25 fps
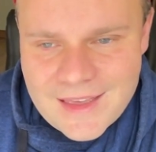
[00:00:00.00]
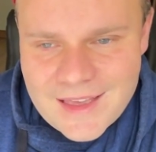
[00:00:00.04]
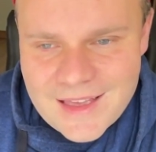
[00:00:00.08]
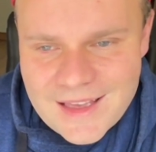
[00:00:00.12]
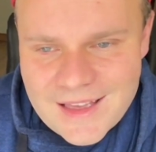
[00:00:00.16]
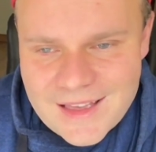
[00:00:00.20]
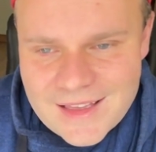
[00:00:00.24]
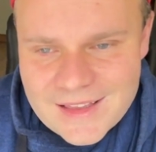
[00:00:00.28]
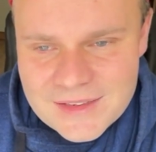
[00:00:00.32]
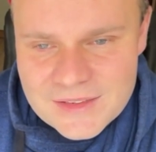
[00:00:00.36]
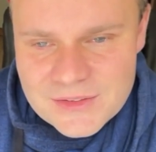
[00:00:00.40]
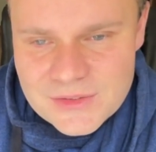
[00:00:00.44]

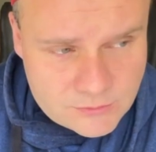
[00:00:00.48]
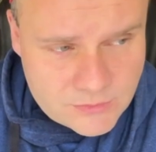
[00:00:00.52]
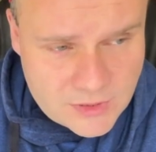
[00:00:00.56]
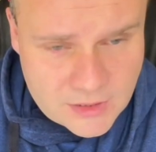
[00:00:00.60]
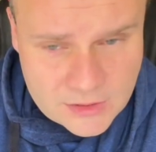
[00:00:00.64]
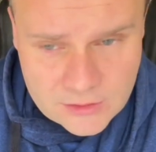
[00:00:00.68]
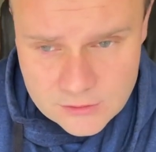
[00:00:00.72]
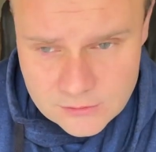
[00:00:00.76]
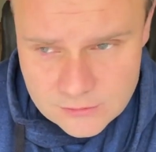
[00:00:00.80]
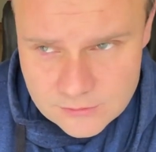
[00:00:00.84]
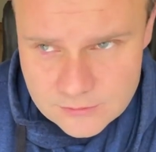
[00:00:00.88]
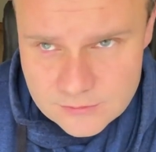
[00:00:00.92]
and,
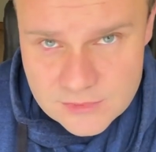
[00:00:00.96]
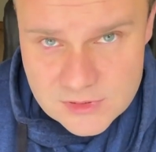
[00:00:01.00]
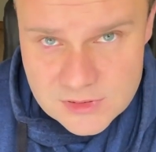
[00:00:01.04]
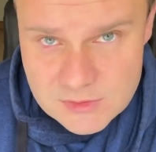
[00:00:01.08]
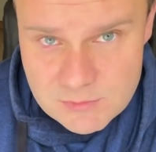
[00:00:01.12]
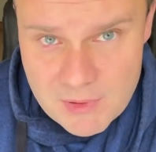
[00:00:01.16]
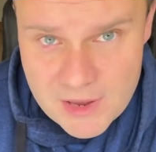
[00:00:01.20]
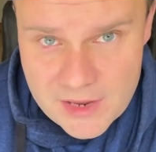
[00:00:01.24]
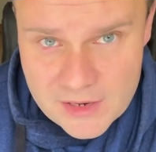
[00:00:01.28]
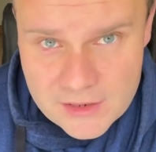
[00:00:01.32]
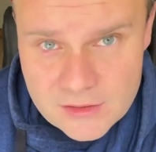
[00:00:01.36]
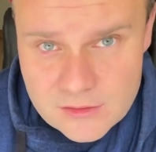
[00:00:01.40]
well,
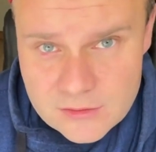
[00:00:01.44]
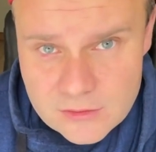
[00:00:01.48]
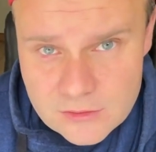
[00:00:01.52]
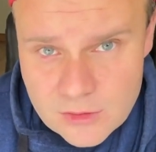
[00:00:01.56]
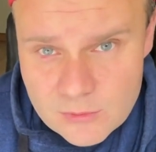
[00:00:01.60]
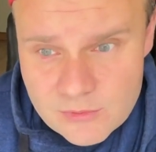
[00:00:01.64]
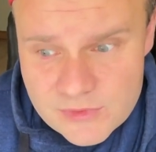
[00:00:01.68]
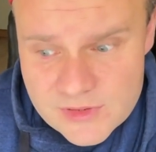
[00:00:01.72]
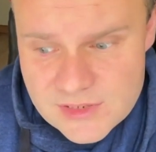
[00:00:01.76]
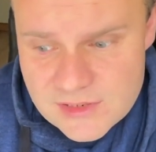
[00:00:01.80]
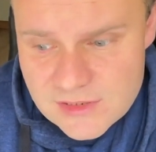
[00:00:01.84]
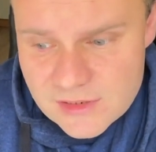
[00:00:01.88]
Spain,
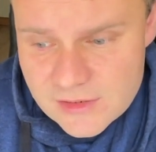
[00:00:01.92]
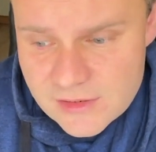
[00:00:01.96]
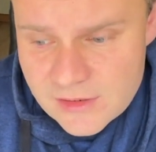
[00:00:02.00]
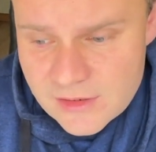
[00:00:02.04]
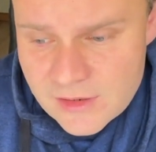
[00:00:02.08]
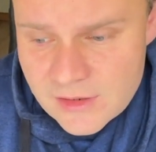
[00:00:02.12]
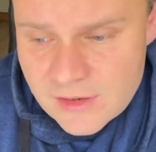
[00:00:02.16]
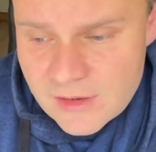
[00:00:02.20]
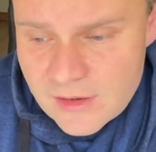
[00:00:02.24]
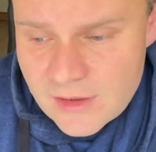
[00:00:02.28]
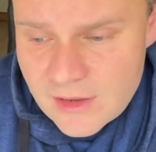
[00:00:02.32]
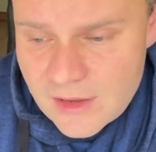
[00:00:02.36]
obviously,
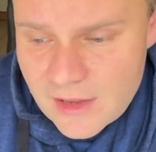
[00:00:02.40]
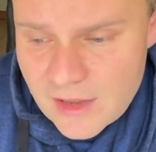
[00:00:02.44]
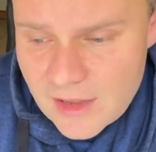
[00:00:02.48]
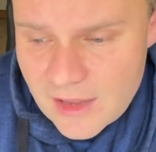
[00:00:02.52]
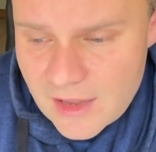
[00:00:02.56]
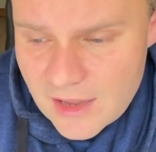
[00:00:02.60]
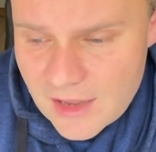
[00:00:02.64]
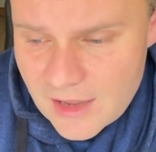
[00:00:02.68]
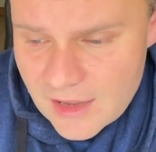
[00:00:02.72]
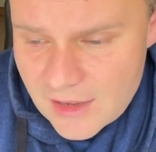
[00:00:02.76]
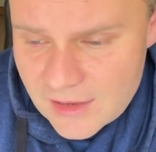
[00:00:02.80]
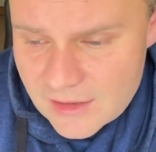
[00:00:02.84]

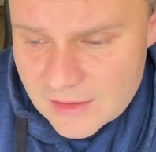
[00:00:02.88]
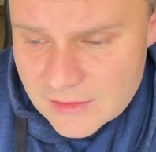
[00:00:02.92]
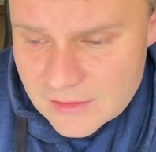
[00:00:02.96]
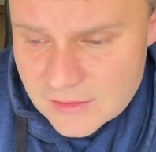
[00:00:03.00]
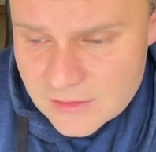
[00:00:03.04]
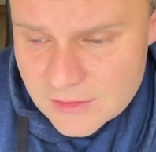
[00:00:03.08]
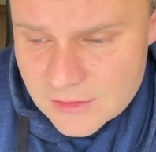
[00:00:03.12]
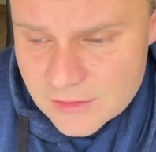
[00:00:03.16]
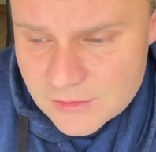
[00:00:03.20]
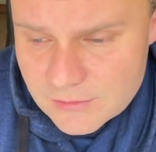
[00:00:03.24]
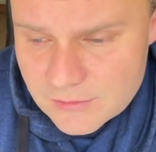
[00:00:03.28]
and